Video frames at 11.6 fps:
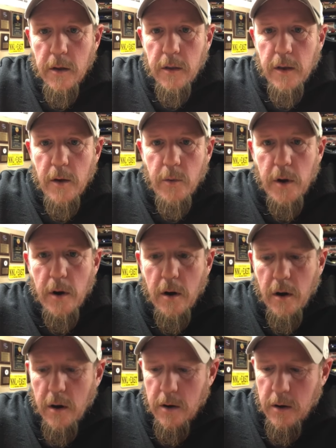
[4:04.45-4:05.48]
There we
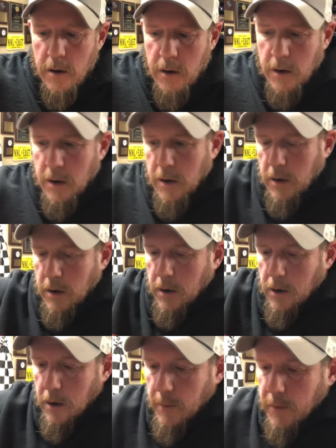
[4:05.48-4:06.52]
are.
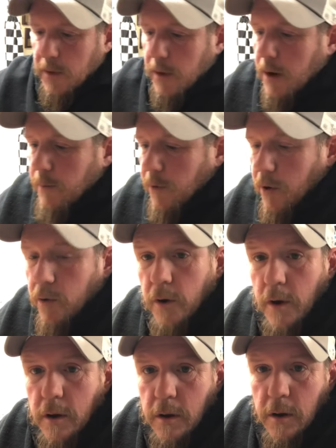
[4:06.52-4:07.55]
And then I'm
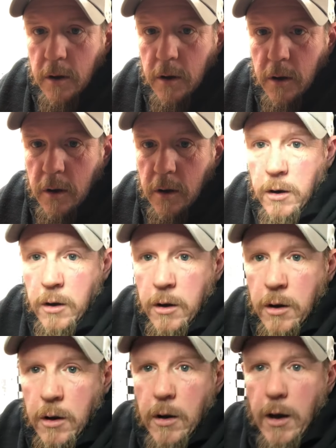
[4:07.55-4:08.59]
gonna
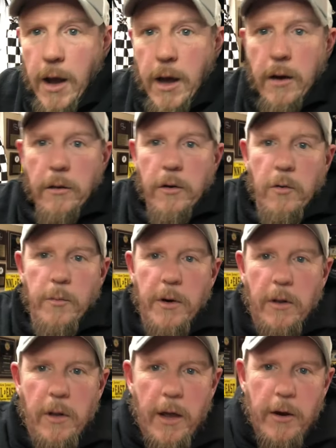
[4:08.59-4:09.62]
add a little bit
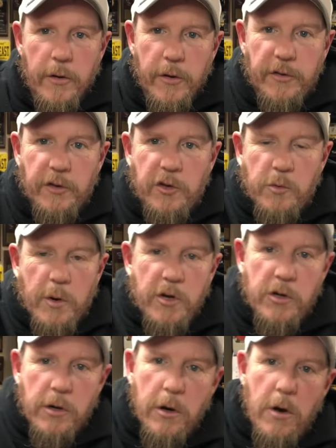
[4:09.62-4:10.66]
of light on the
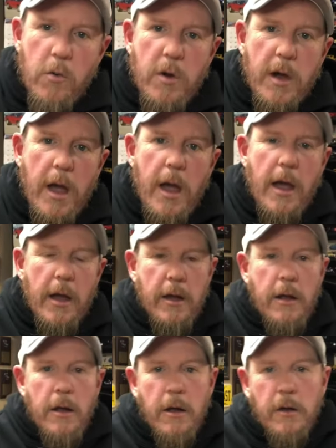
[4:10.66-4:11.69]
situation. Okay,
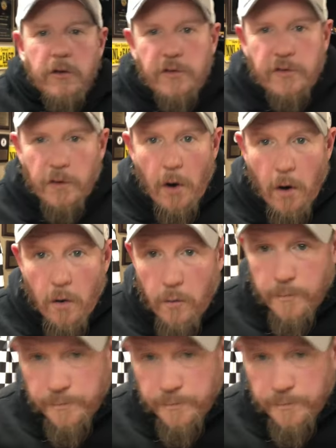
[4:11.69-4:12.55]
so